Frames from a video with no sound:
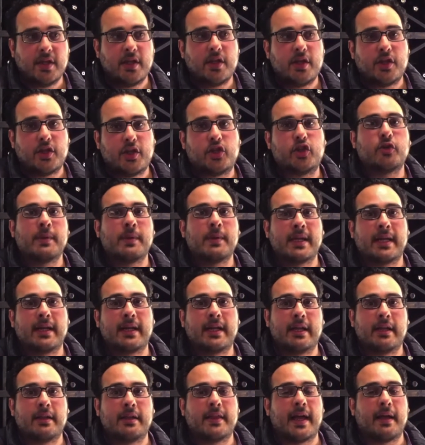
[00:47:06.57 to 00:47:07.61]

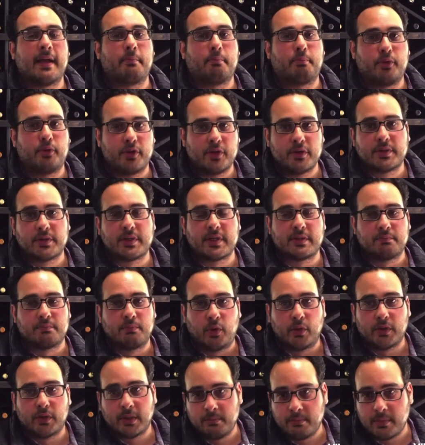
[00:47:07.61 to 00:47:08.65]
humidity that produces
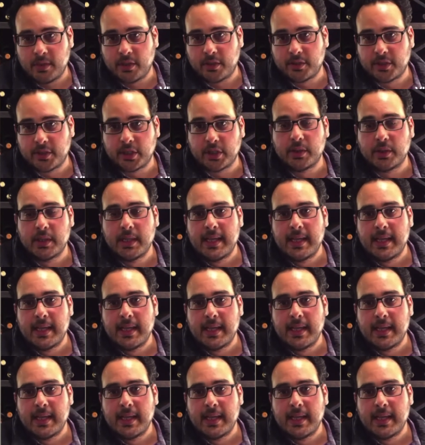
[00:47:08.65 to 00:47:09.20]
mold and mildew,